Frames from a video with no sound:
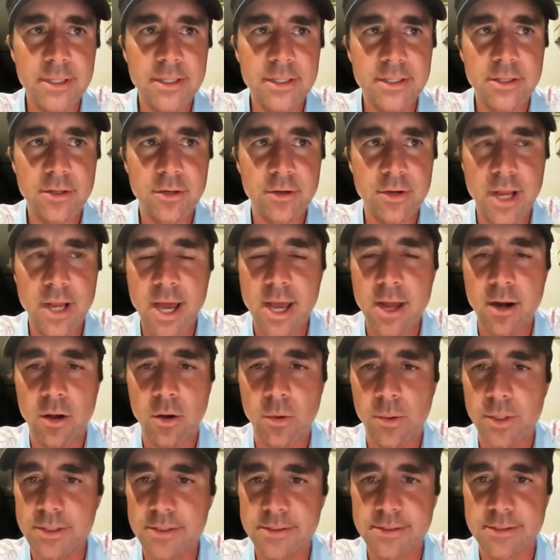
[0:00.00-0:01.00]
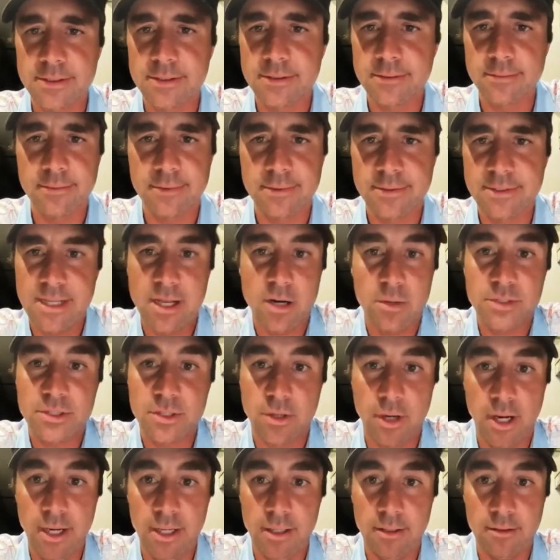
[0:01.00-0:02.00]
it's not always
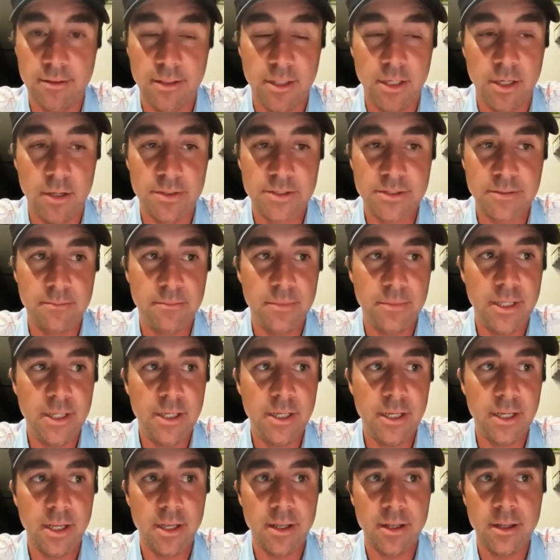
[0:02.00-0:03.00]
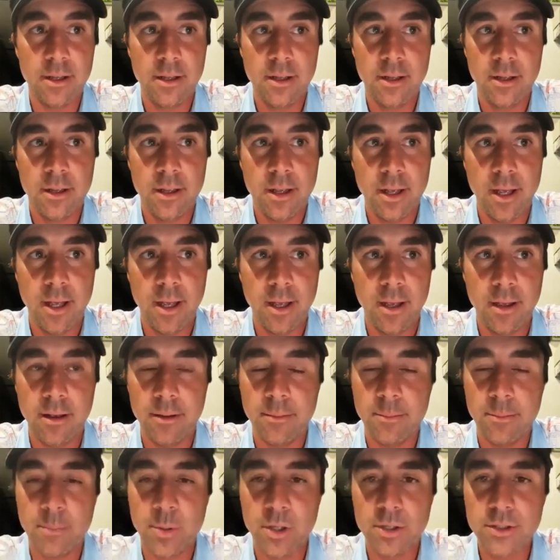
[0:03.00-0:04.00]
great. You know, as a media
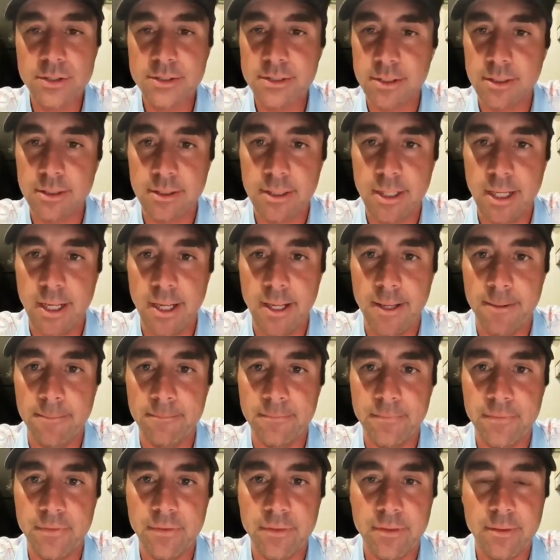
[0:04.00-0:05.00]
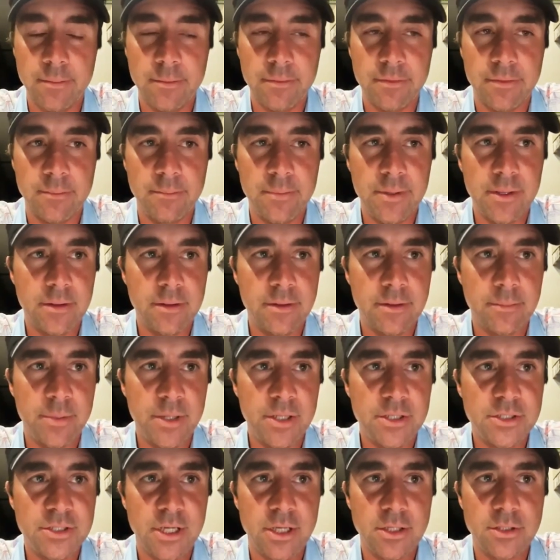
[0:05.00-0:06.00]
person, the
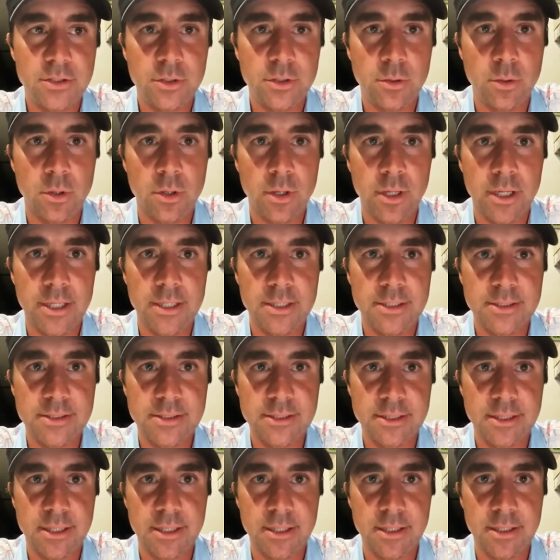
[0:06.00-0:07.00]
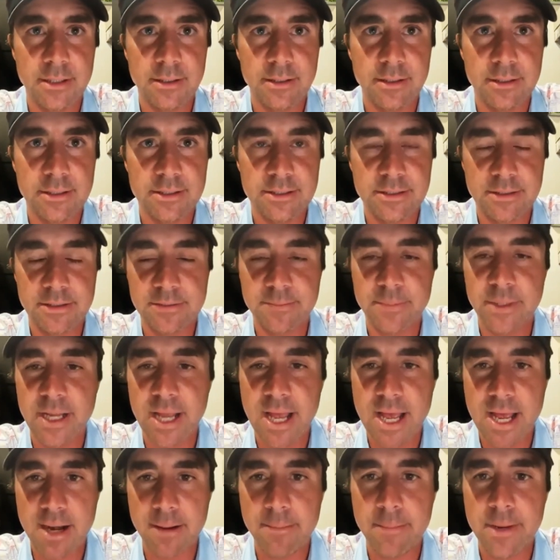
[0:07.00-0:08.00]
PGA Tour is
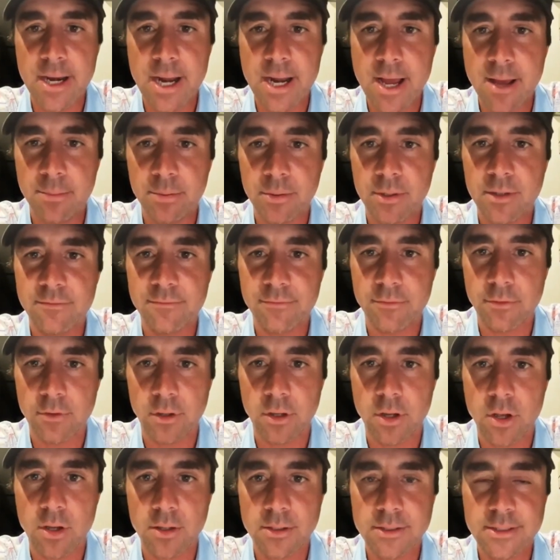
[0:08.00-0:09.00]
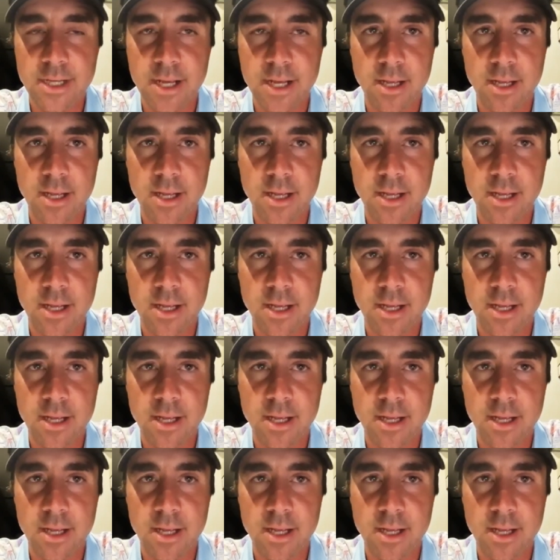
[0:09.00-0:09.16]
had a monopoly for a long